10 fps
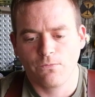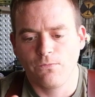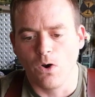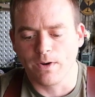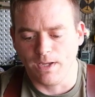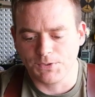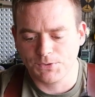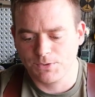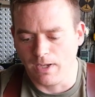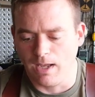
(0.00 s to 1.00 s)

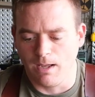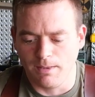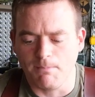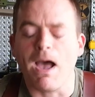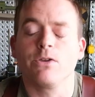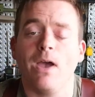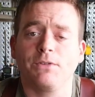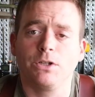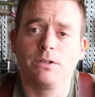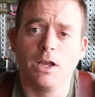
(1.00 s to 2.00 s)
focus and the amount you have
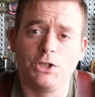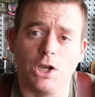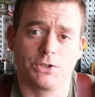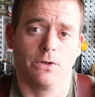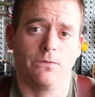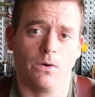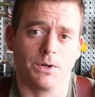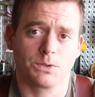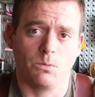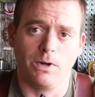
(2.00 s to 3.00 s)
to adjust your
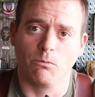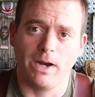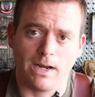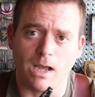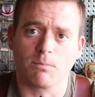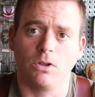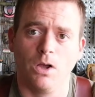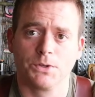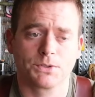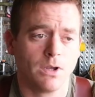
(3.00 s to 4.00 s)
focus when reading up
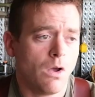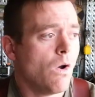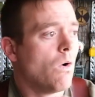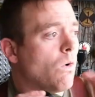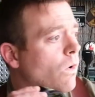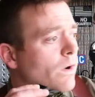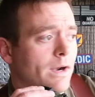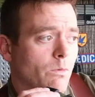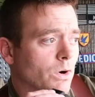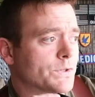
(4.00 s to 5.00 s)
close, and
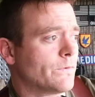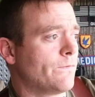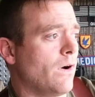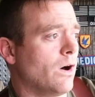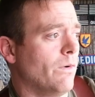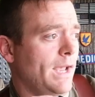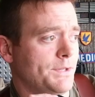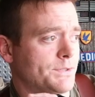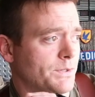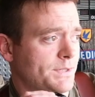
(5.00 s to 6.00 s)
it works for far away.
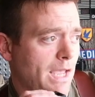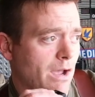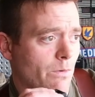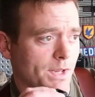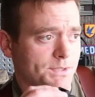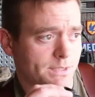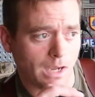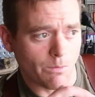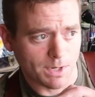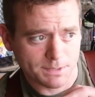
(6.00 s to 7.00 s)
So say I want
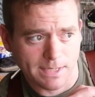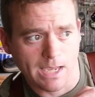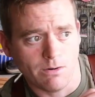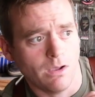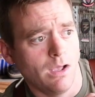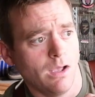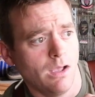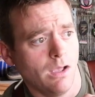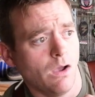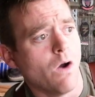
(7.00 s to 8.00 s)
to scan
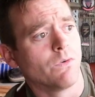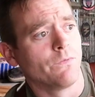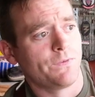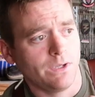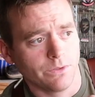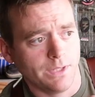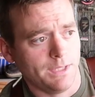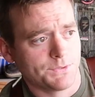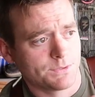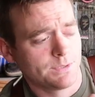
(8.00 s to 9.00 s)
over a field
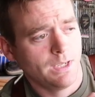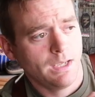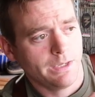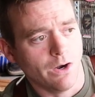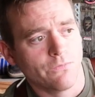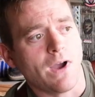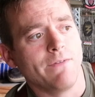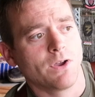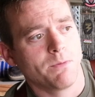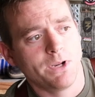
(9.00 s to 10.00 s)
that's
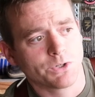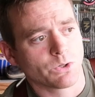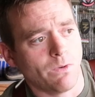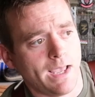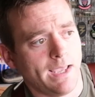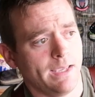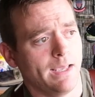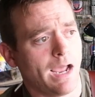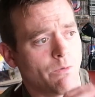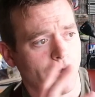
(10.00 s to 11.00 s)
500 meters away,
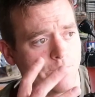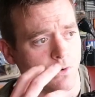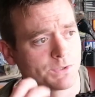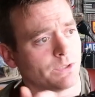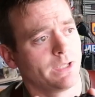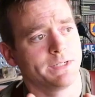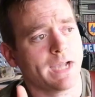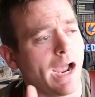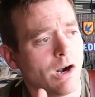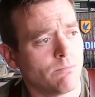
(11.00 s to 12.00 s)
and I want to focus on the
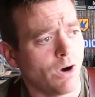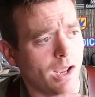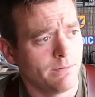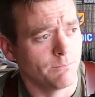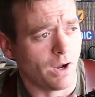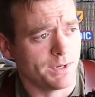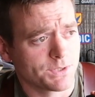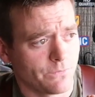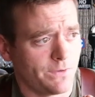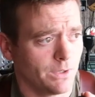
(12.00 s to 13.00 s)
entire broadness
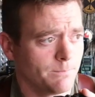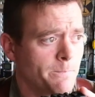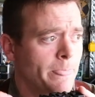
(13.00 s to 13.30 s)
of the field.